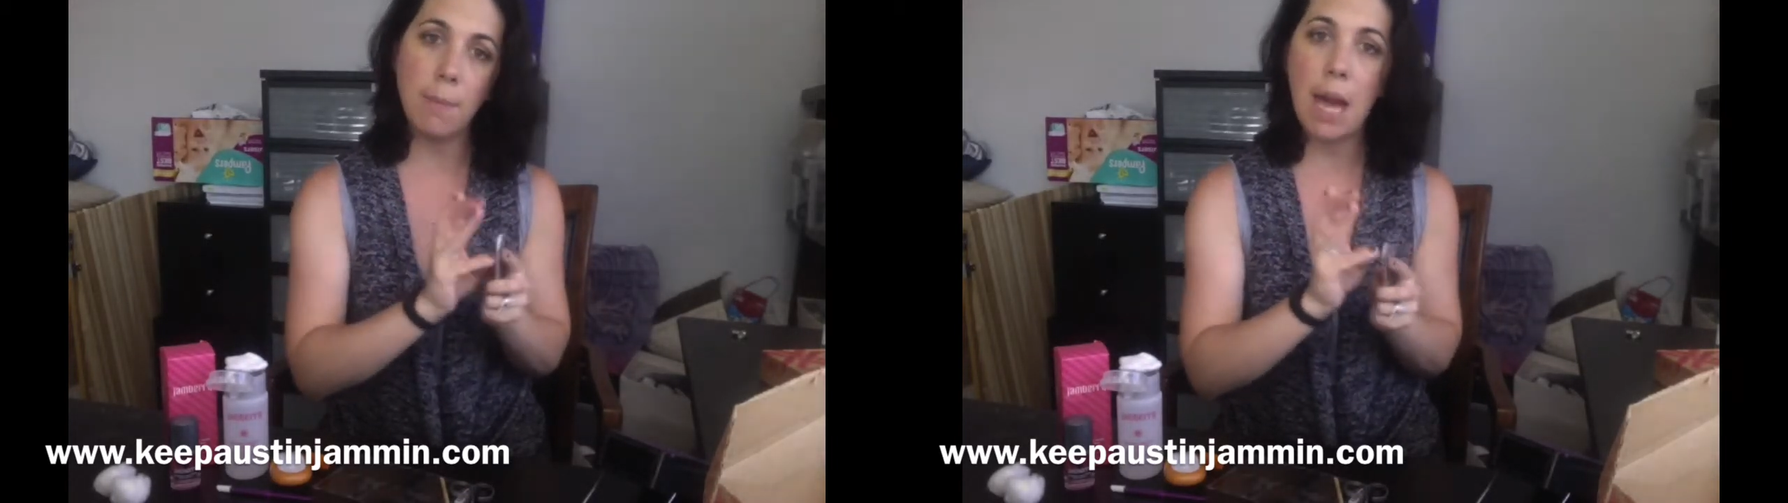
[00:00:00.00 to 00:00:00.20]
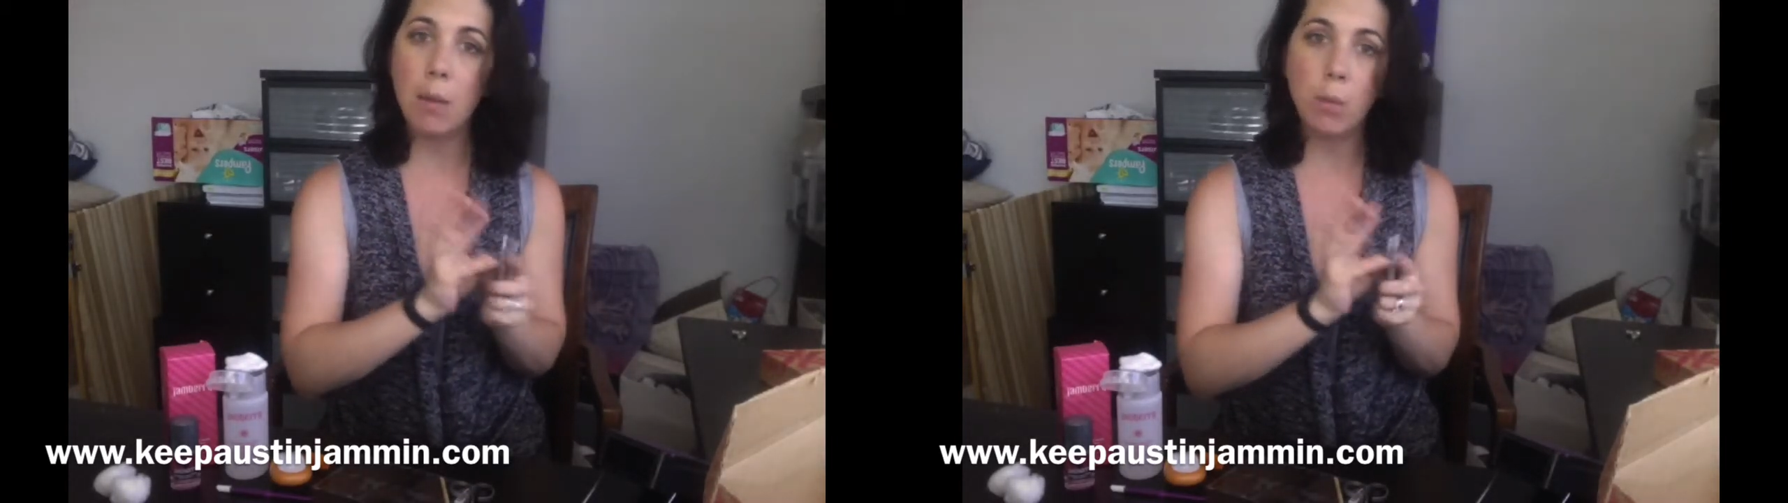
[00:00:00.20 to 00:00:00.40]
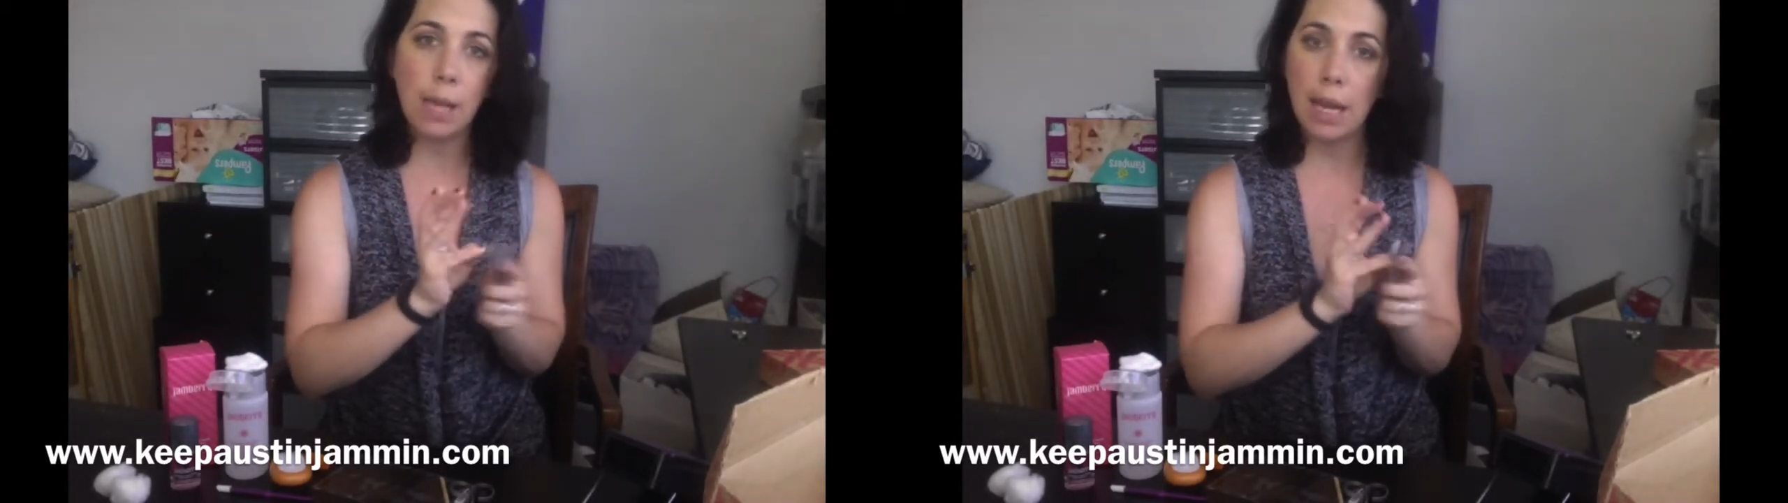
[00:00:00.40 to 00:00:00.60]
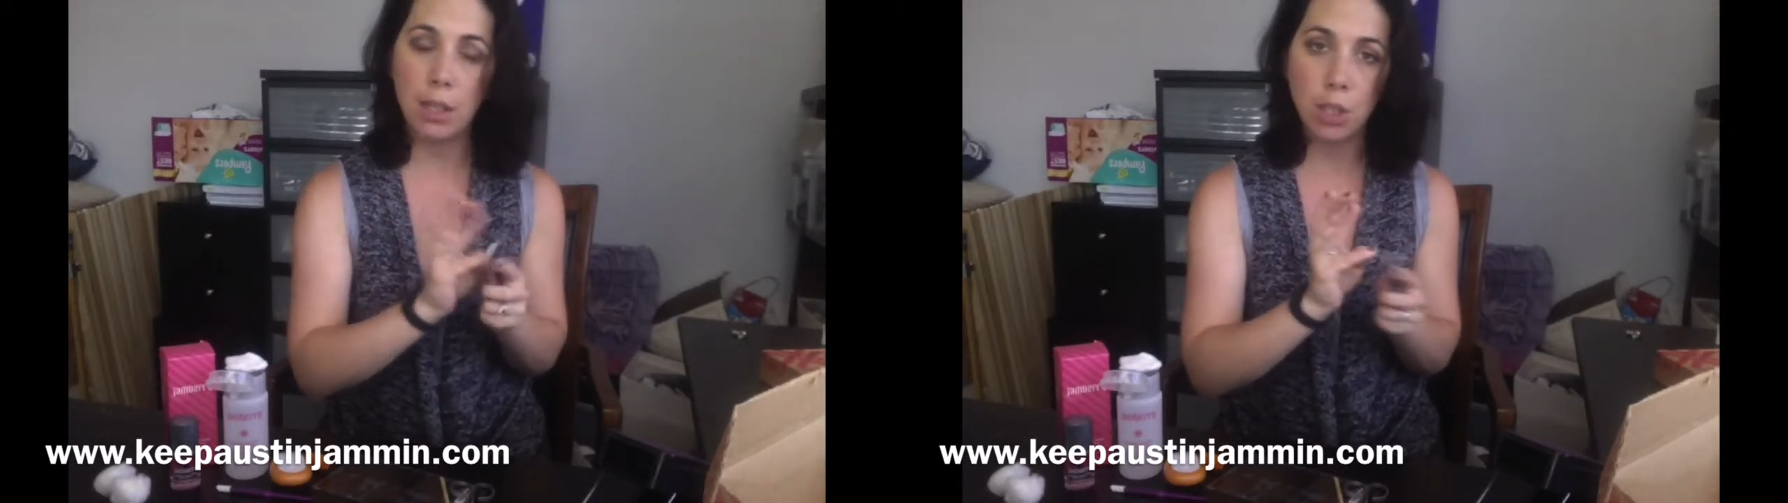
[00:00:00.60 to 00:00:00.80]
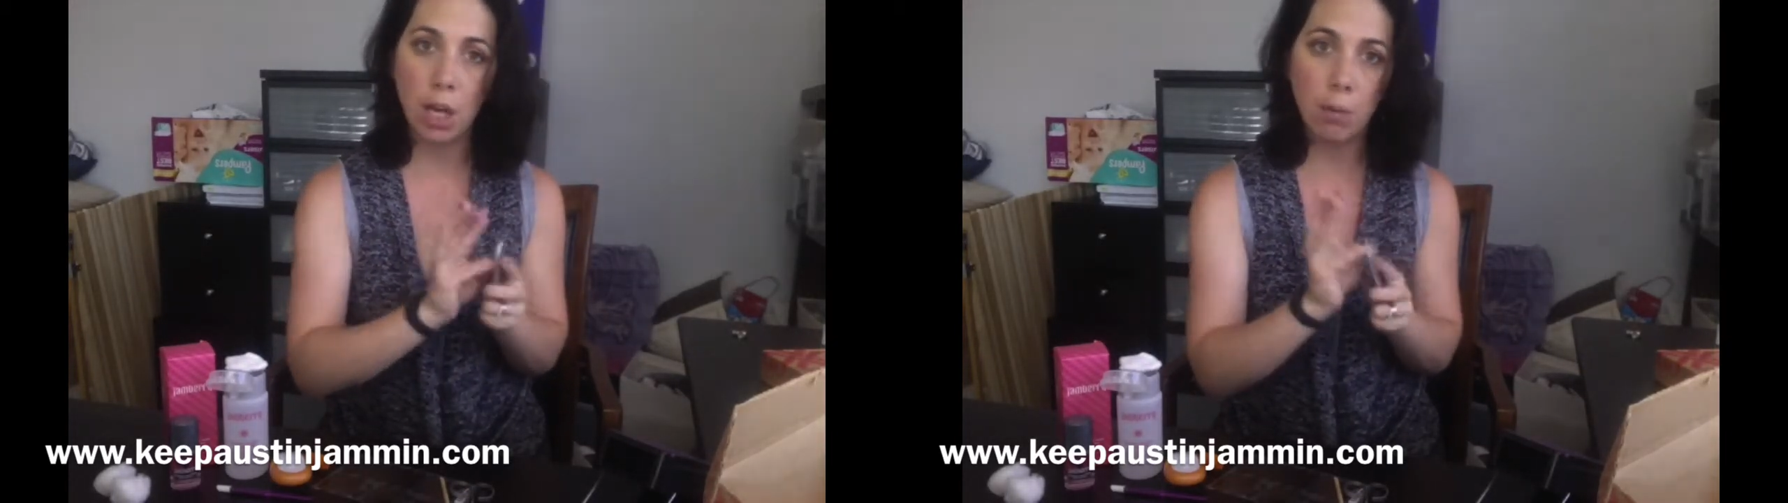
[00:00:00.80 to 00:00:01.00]
the back will
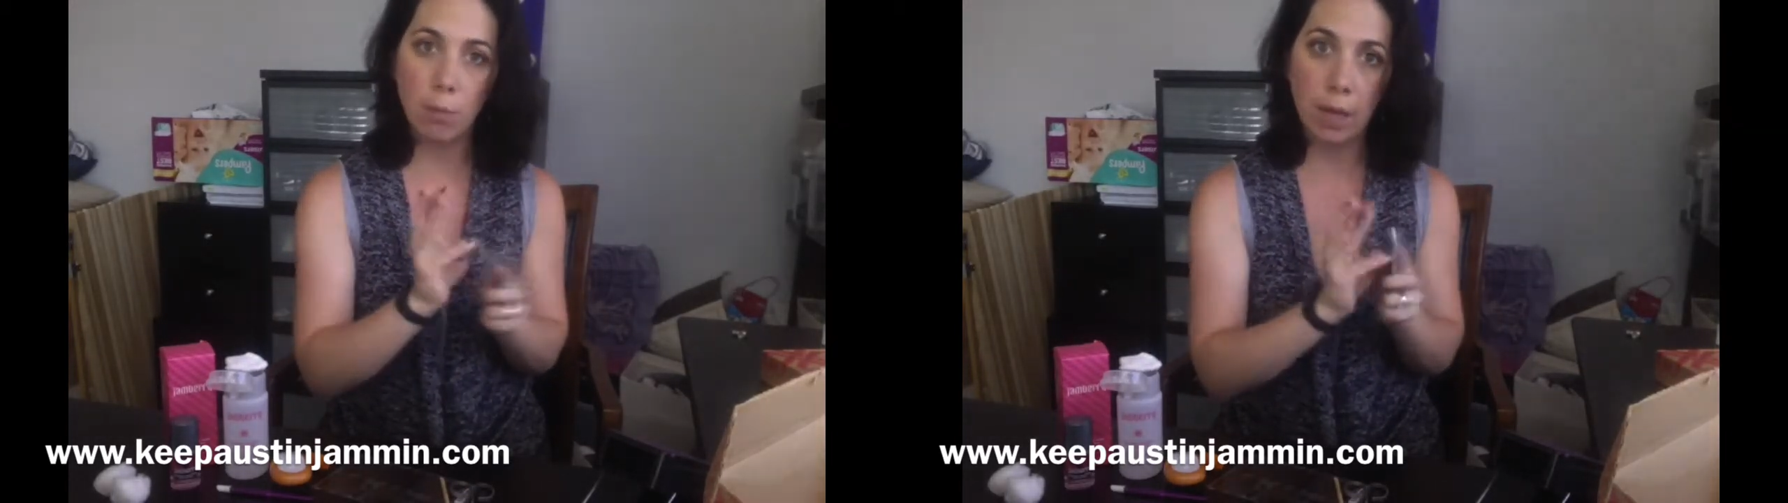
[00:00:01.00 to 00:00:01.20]
catch on